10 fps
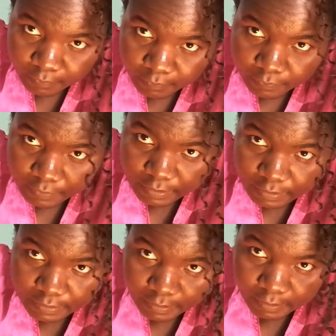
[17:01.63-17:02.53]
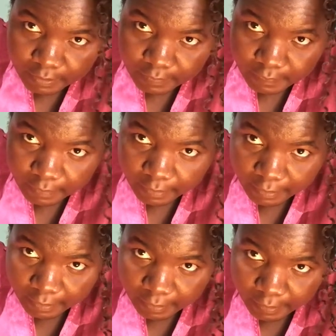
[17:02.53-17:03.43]
put it in the
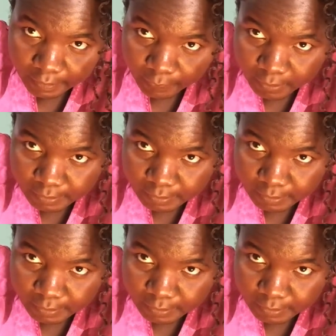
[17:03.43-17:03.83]
hair. I want